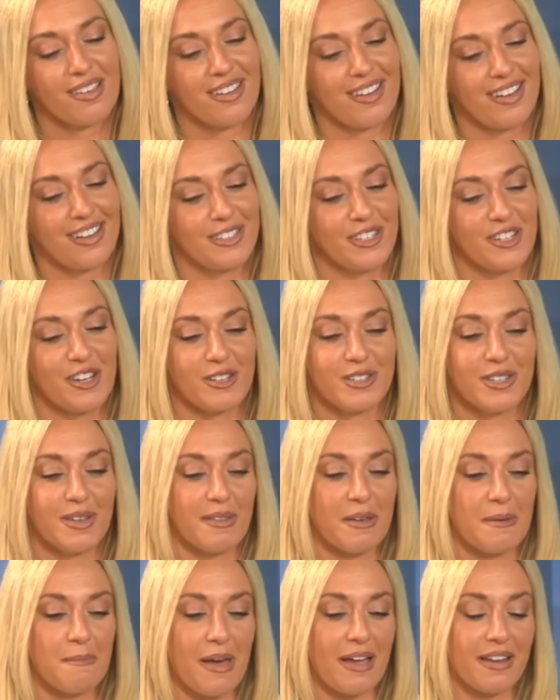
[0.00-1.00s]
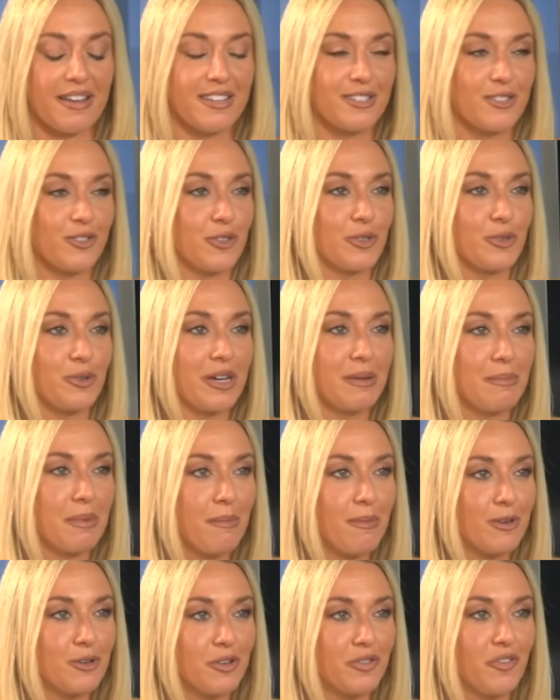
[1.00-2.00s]
I don't know, something about it is just
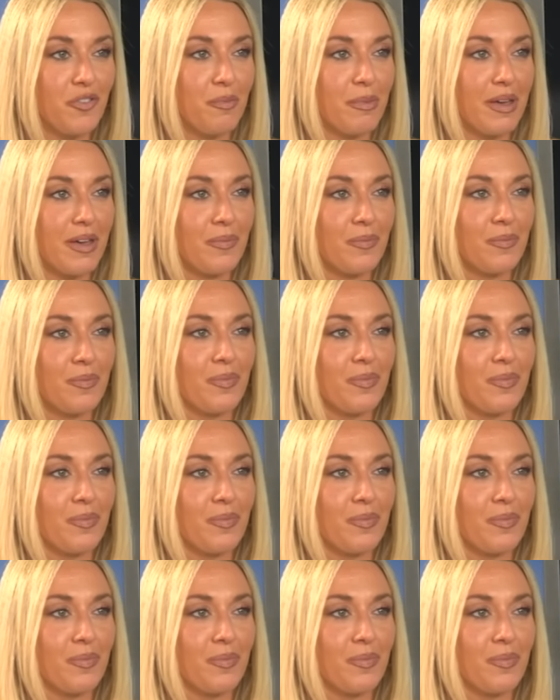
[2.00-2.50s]
screaming Madrid for me.